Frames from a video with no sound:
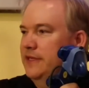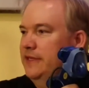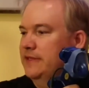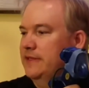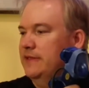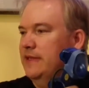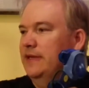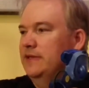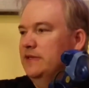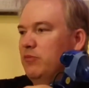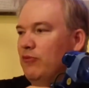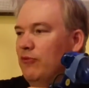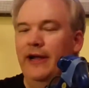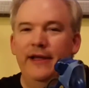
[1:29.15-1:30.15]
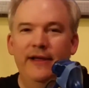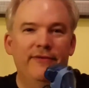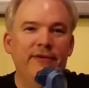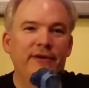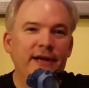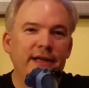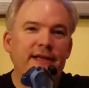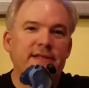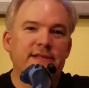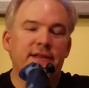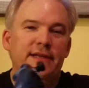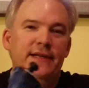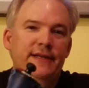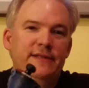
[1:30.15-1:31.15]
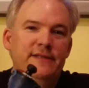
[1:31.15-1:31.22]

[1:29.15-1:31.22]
these things break very easily.